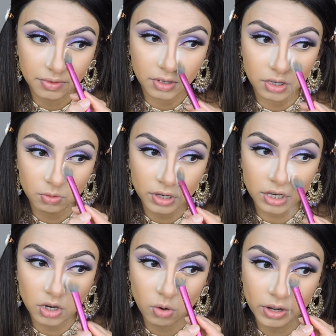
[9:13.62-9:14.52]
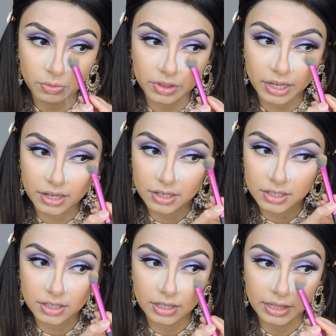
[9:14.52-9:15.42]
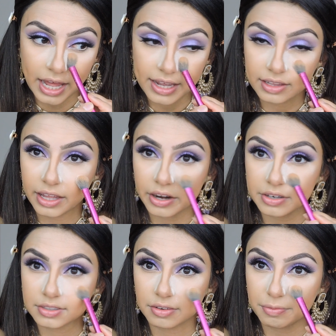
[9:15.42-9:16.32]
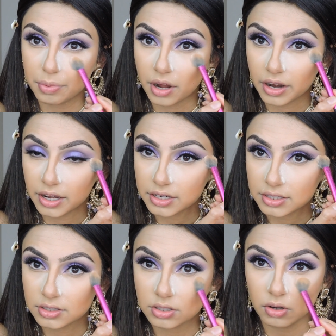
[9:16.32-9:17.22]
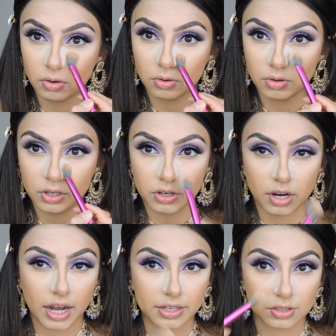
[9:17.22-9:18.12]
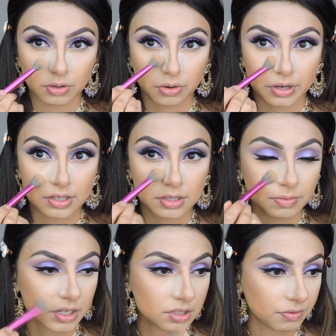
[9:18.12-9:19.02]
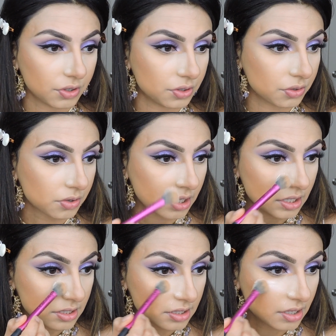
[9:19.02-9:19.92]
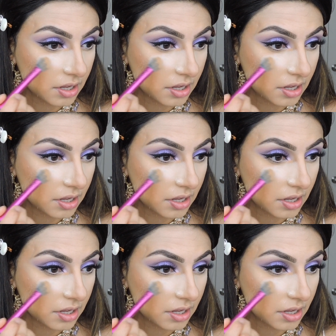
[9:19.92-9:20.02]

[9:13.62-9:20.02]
You want to go in with like light layers of product so your eyes don't crease too much if you do crease.